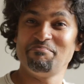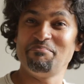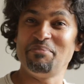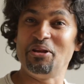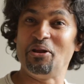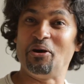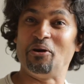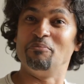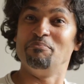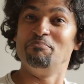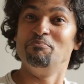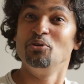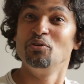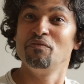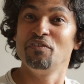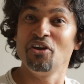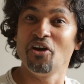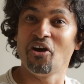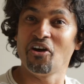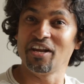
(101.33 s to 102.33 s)

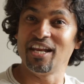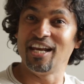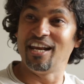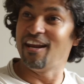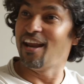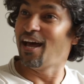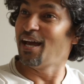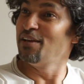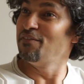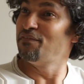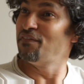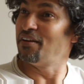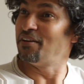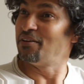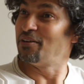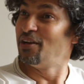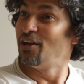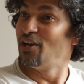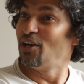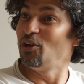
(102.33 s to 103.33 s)
moving on in life
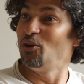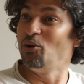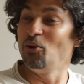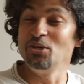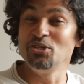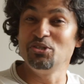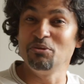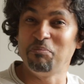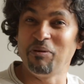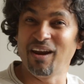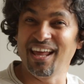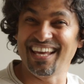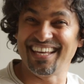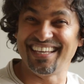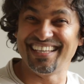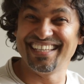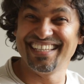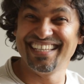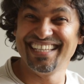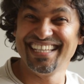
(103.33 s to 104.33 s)
and going to play.